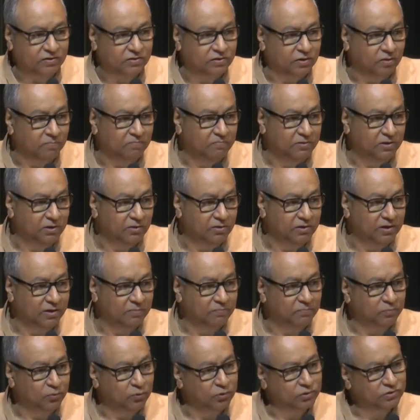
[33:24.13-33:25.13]
top-down
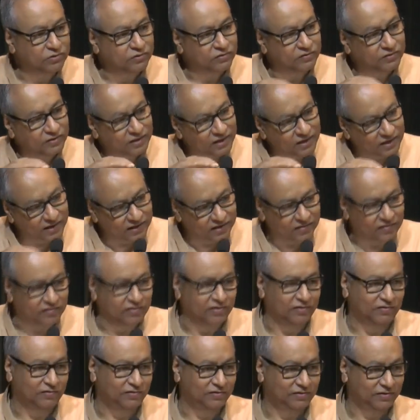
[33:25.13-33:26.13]
approach still
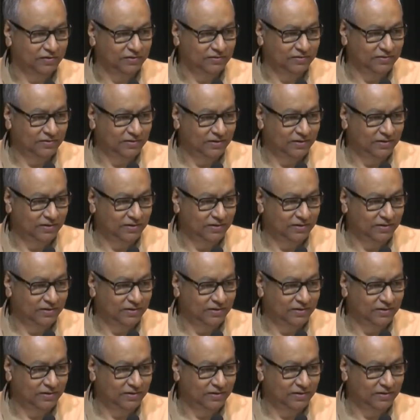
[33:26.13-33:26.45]
exist.